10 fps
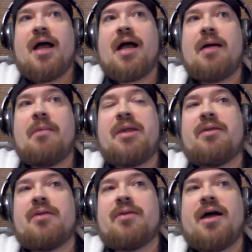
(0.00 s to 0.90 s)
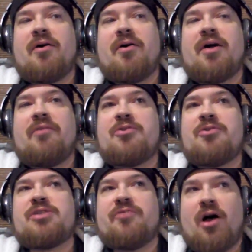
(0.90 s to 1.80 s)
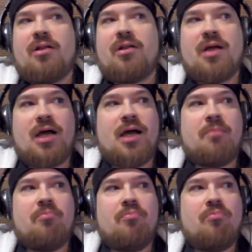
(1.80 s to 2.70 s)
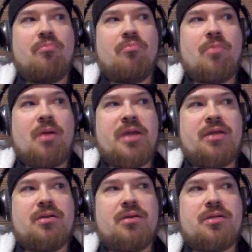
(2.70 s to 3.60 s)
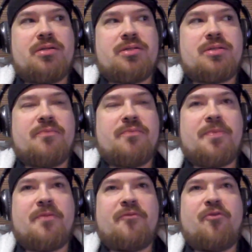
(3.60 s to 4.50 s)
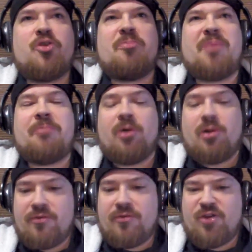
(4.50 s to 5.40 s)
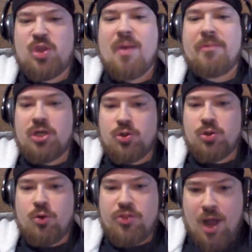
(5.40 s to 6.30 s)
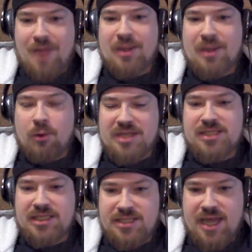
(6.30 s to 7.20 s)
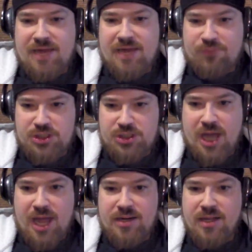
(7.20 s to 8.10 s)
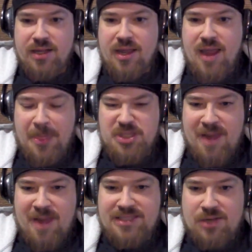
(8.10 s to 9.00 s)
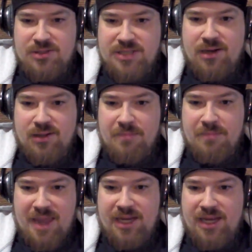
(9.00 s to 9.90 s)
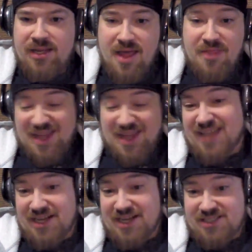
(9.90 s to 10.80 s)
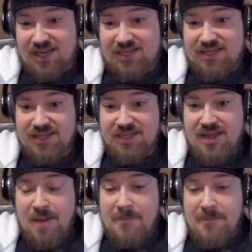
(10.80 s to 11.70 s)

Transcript: I mean, uh, uh, first of all, um, I mean, for the people, for the women who thought they were wrestling tonight for a shot at the SmackDown title at Mania, that's got to suck. I'm